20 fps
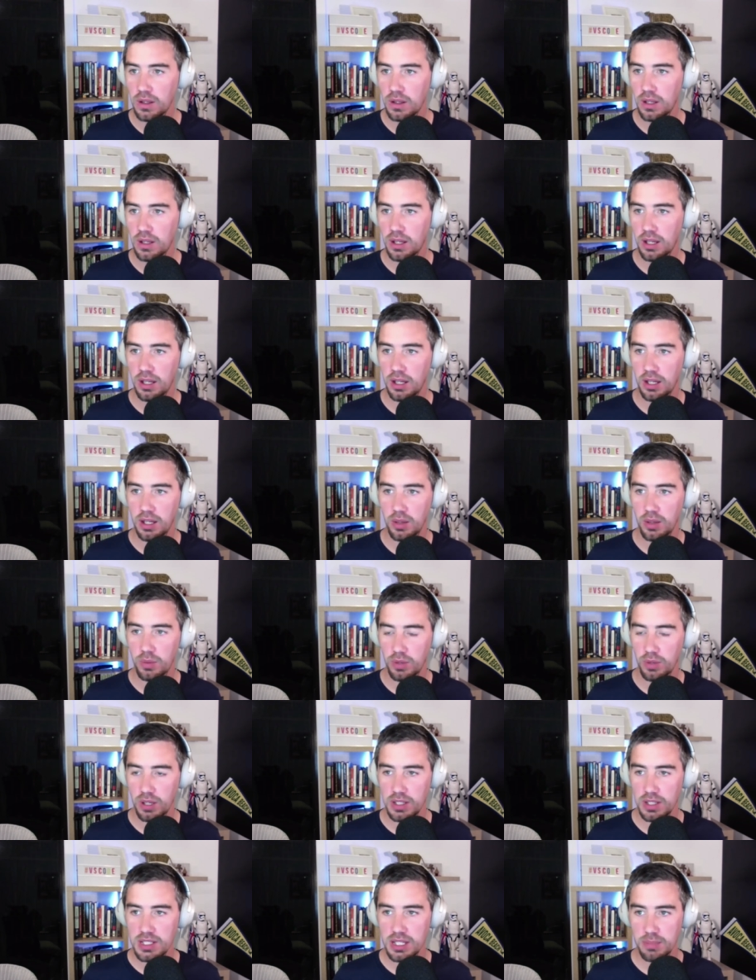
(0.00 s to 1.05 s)
Uh, well,
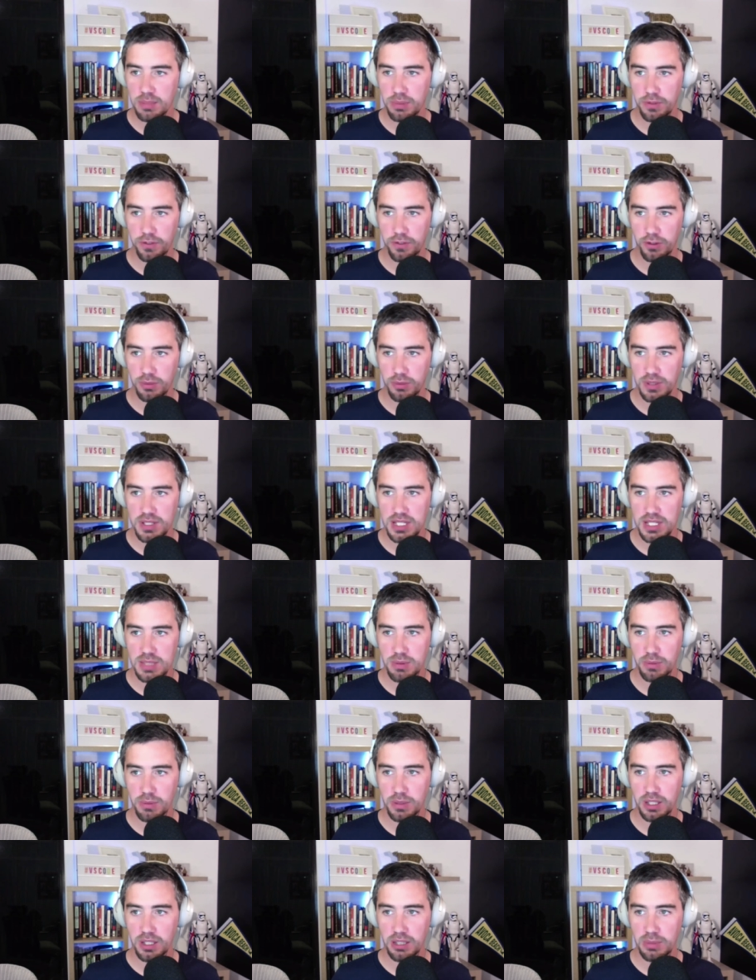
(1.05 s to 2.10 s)
I'd say performance is
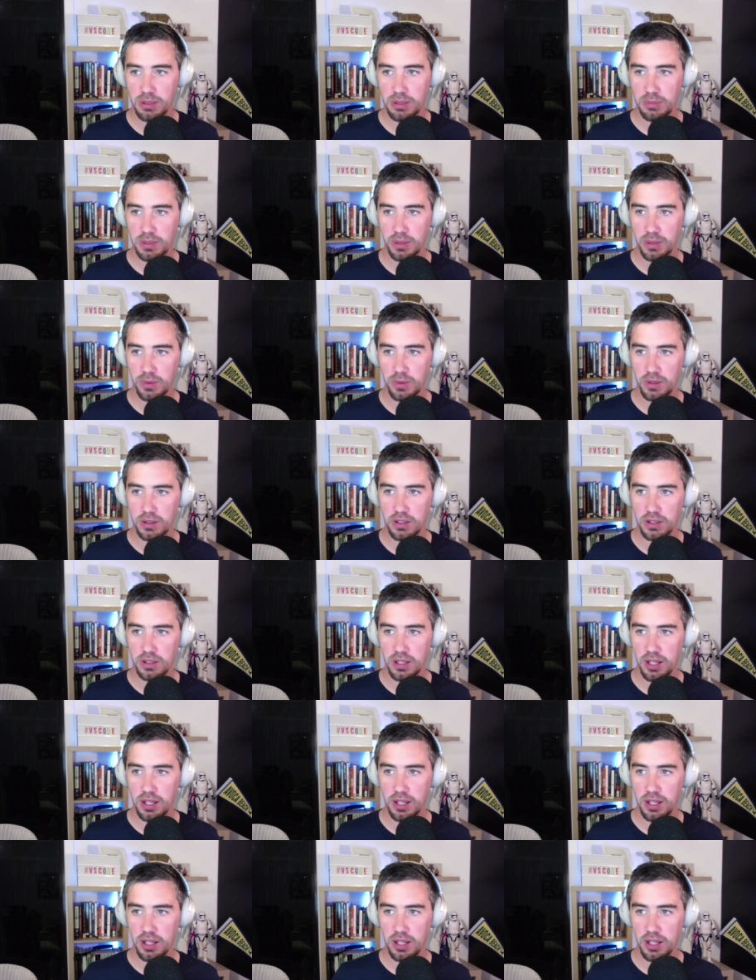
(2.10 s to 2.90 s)
probably going to be the big one.